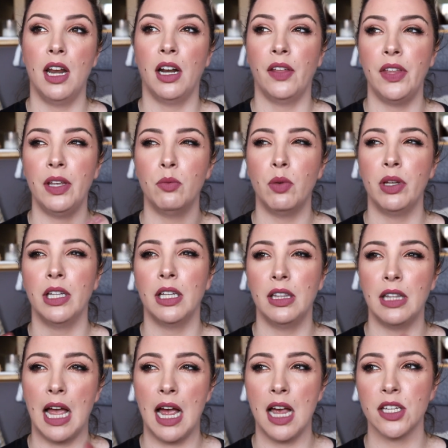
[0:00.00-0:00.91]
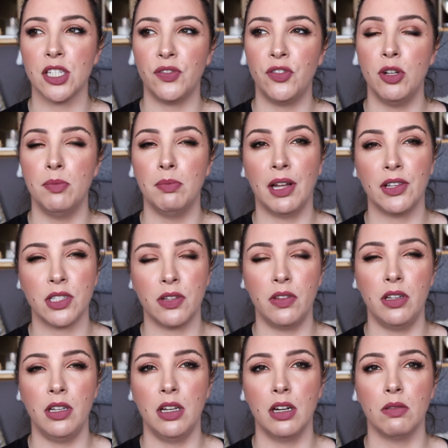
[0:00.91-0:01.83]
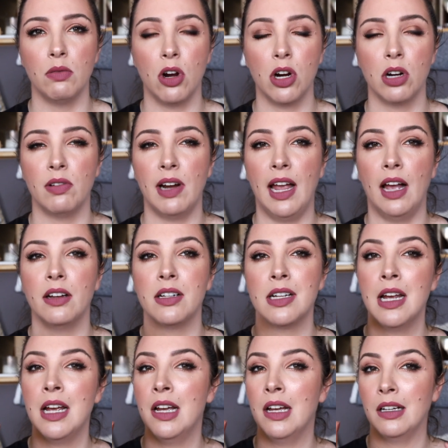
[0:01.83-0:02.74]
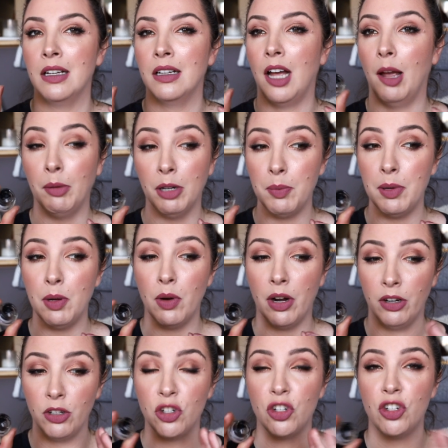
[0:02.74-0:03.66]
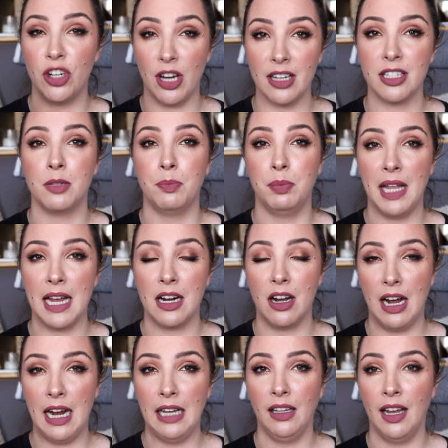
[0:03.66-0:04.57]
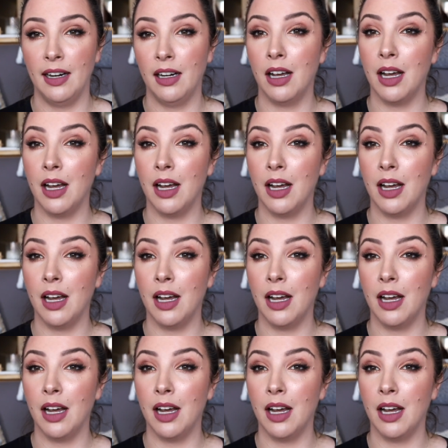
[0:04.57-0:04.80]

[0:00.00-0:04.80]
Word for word: And I think when the last few months of the year rock around, I'm going to be wearing just black eyeliner.